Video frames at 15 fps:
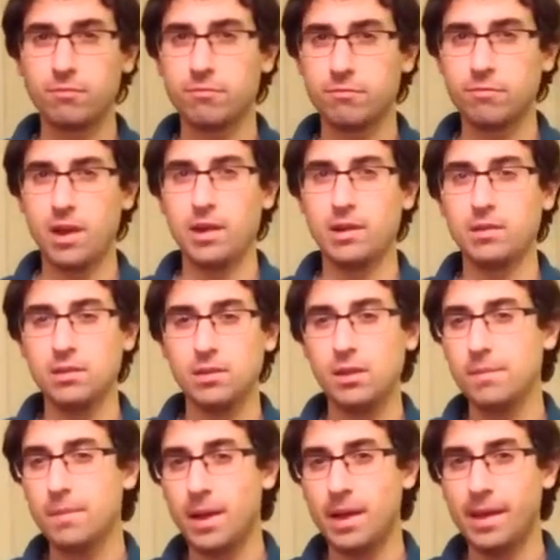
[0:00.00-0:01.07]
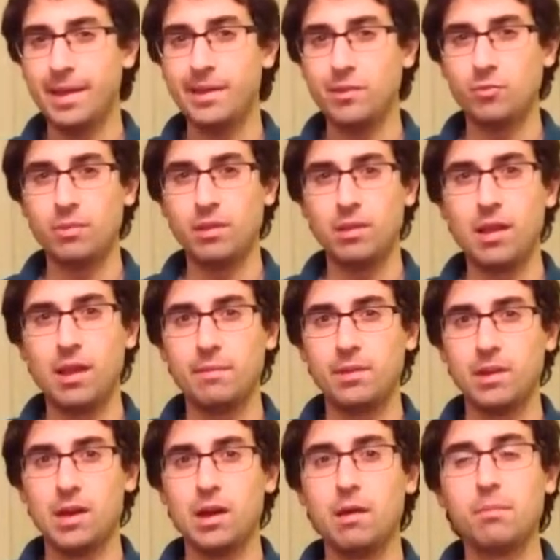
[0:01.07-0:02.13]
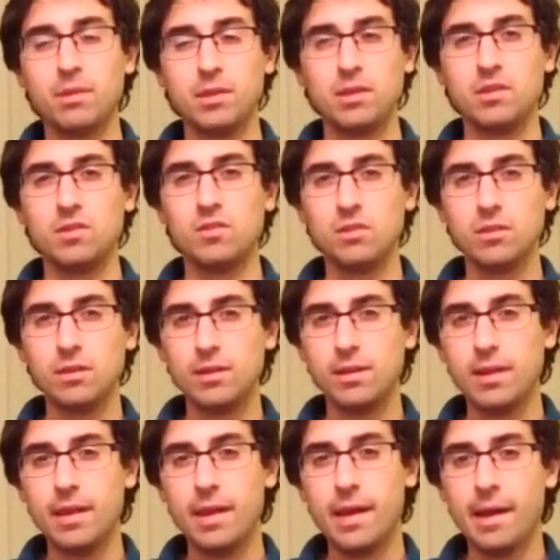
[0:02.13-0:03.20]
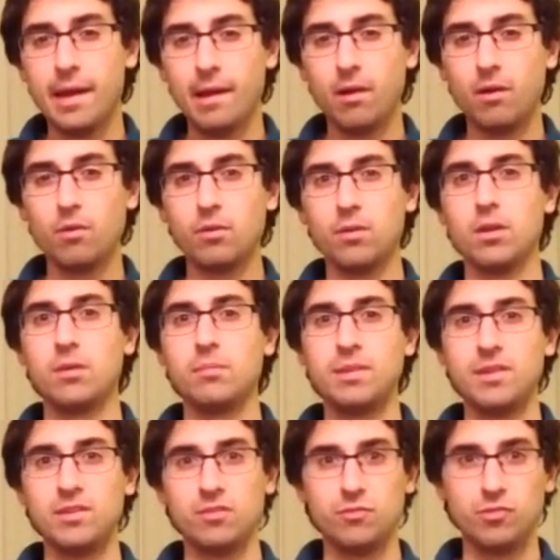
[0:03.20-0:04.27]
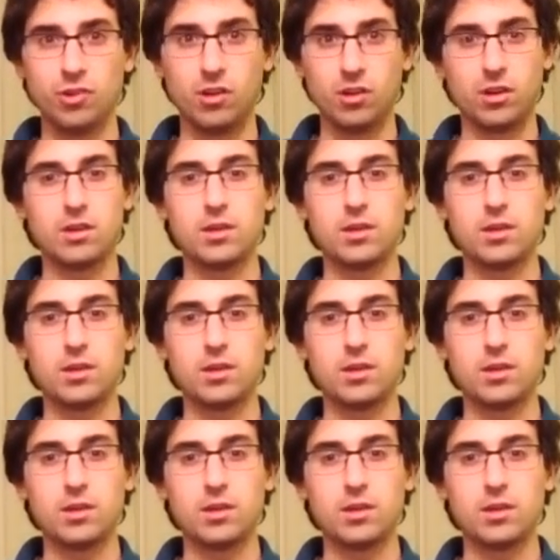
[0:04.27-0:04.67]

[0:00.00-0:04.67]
Finally, my H P laptop is now a piece of junk